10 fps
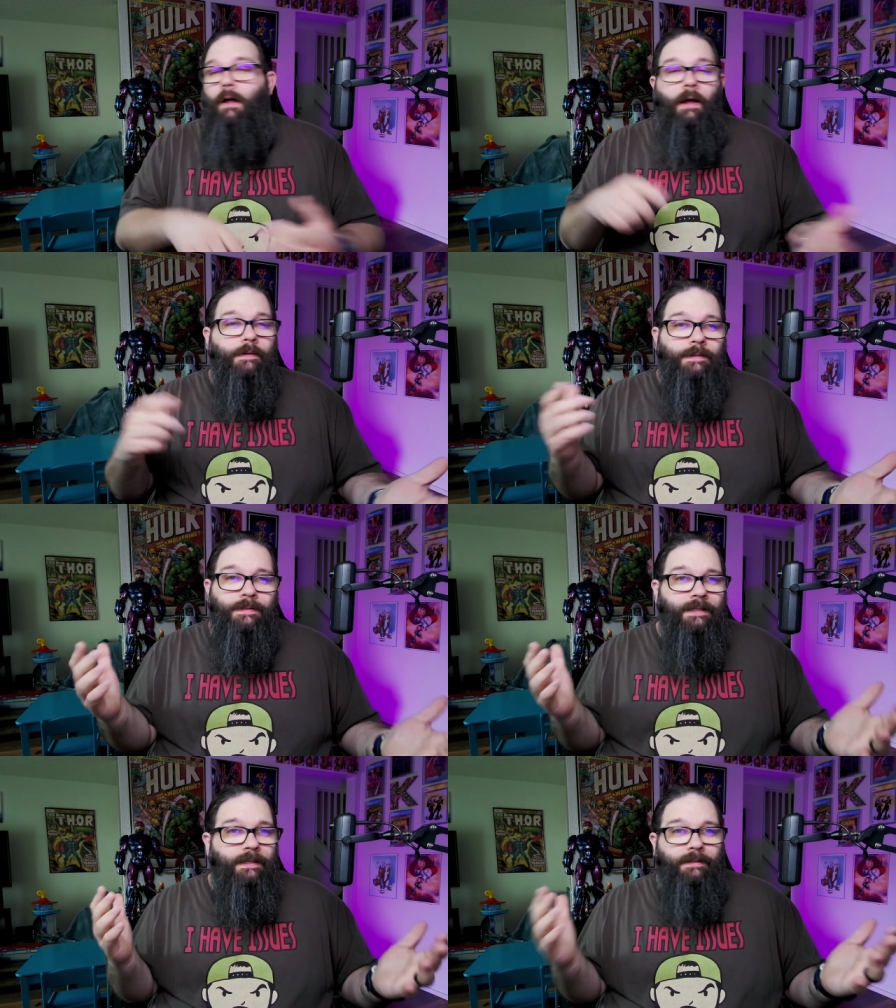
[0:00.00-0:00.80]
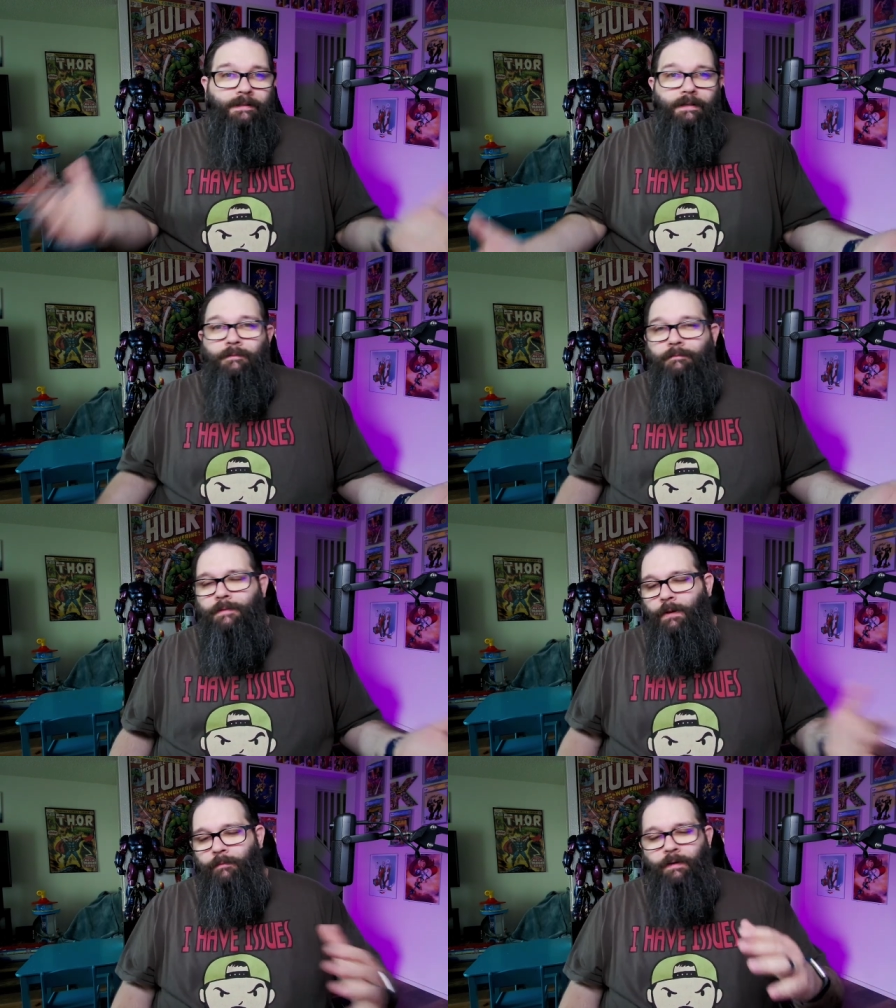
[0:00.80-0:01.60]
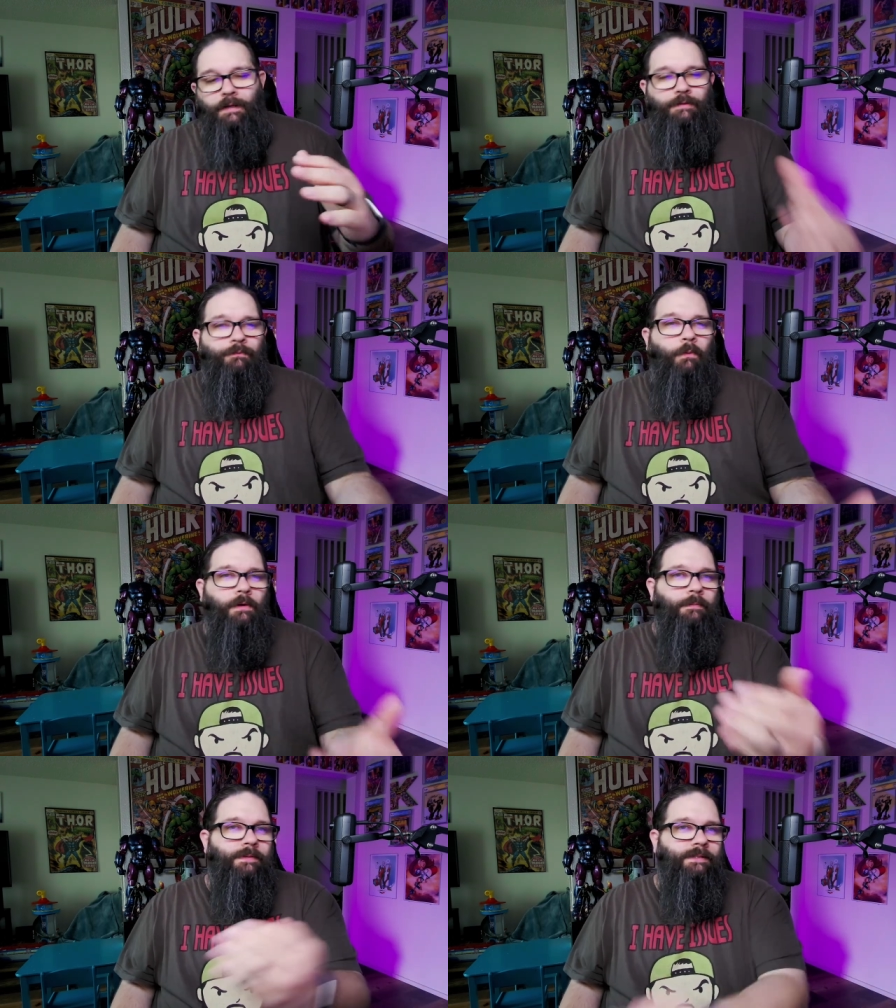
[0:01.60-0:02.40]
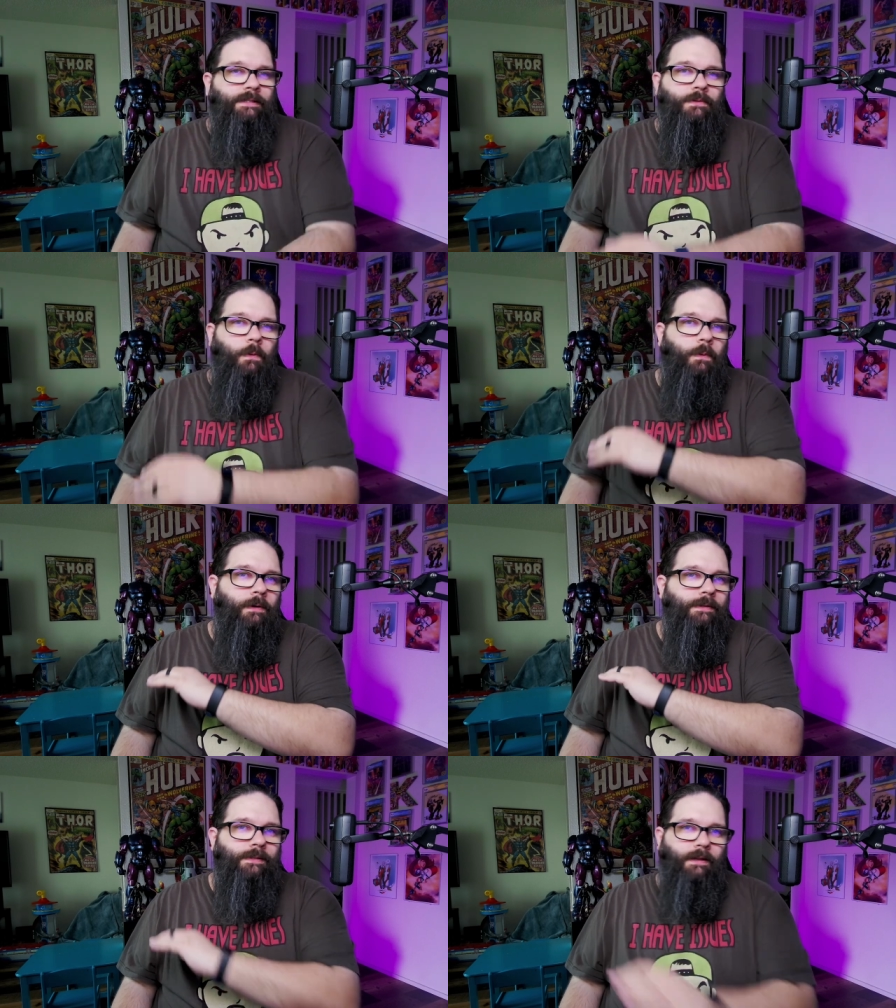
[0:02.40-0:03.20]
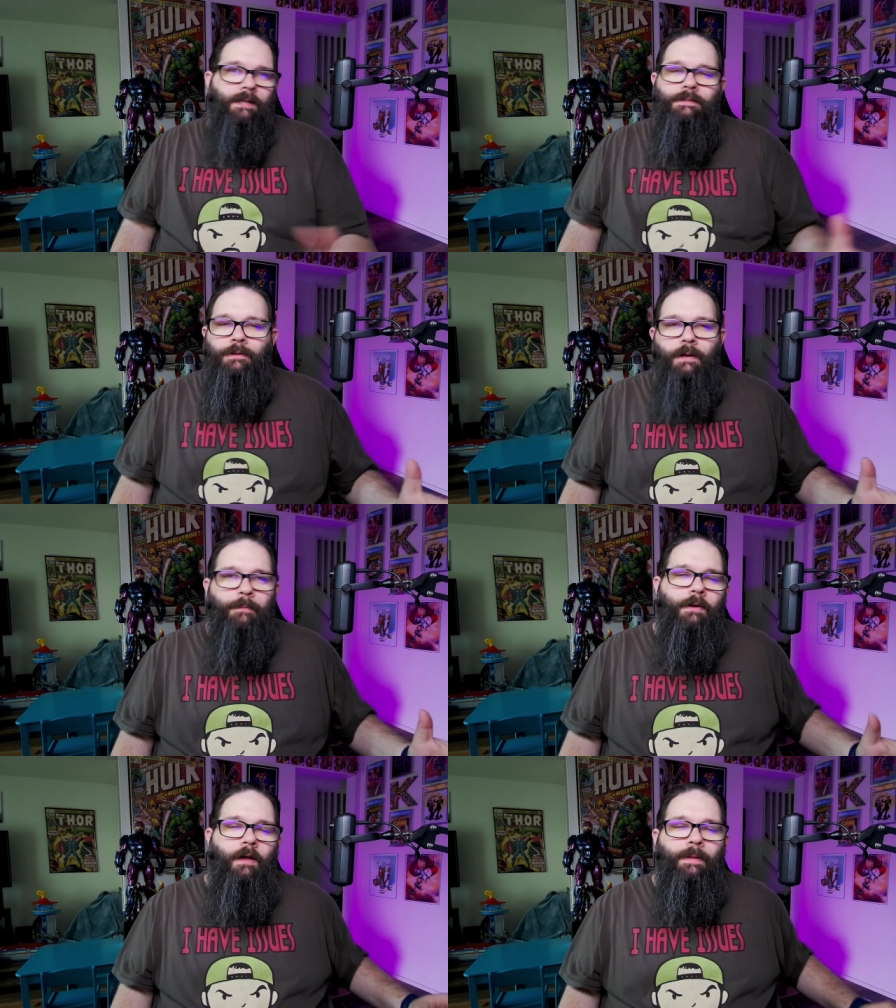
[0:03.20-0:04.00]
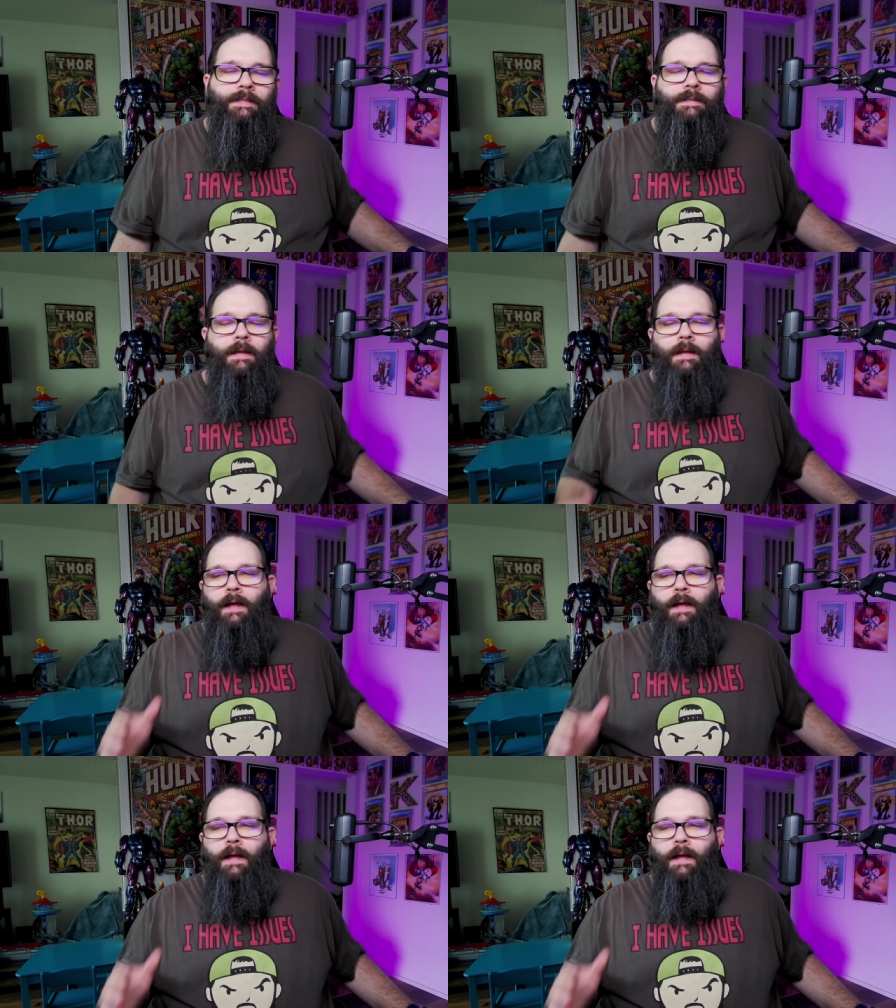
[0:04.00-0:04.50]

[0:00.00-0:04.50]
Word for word: Uh, I also see it in, in you know various forums, discords, on Instagram comments.